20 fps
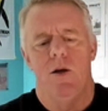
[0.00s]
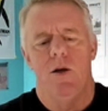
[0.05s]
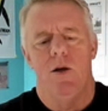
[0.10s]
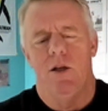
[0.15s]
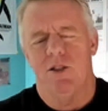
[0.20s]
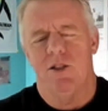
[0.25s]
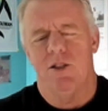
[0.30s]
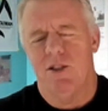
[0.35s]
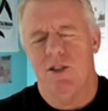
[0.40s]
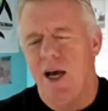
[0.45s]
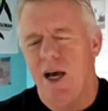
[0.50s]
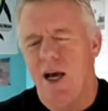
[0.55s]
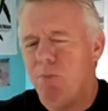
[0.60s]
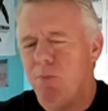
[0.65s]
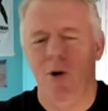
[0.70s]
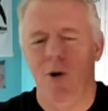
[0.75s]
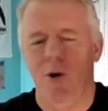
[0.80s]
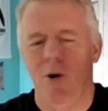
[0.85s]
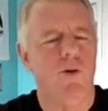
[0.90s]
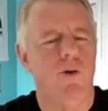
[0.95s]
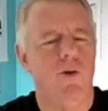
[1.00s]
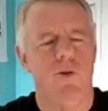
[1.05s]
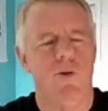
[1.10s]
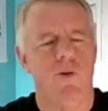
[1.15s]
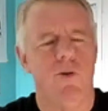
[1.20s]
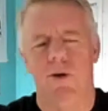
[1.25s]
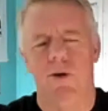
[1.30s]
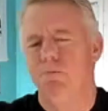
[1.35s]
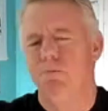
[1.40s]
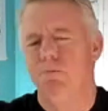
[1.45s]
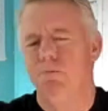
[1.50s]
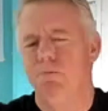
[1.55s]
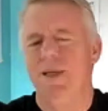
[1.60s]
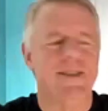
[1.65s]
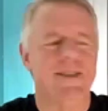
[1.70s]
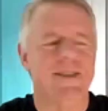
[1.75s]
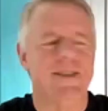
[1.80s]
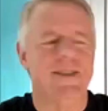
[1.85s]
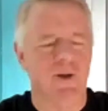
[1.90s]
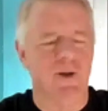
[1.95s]
stop all the
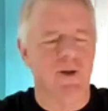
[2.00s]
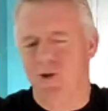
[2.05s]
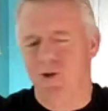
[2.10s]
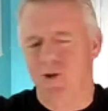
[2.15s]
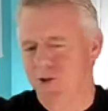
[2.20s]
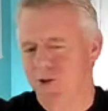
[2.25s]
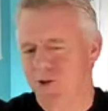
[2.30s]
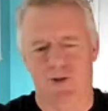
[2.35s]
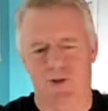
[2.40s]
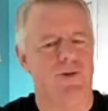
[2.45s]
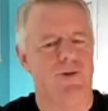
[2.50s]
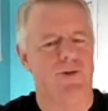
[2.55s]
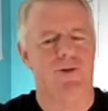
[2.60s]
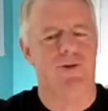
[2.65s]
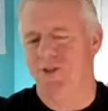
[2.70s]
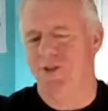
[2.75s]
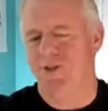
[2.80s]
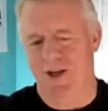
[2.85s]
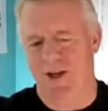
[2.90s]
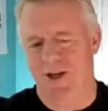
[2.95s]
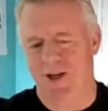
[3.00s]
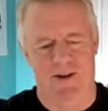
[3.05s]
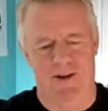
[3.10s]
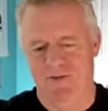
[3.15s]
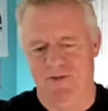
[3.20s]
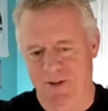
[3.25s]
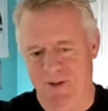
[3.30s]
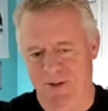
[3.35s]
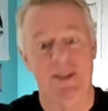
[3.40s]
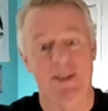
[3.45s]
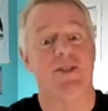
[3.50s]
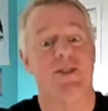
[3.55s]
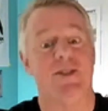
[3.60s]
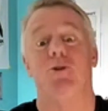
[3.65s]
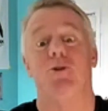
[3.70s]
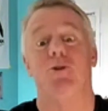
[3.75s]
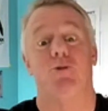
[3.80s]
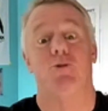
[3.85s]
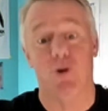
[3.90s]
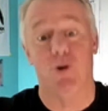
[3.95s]
mystical stuff, the
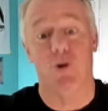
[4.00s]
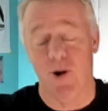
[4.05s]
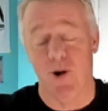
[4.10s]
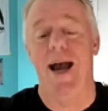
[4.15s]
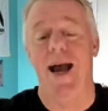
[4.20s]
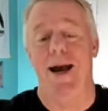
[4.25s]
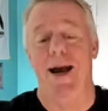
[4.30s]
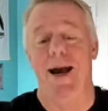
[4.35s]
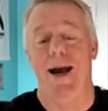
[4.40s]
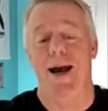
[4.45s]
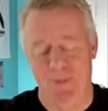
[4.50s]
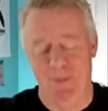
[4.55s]
mystical crap.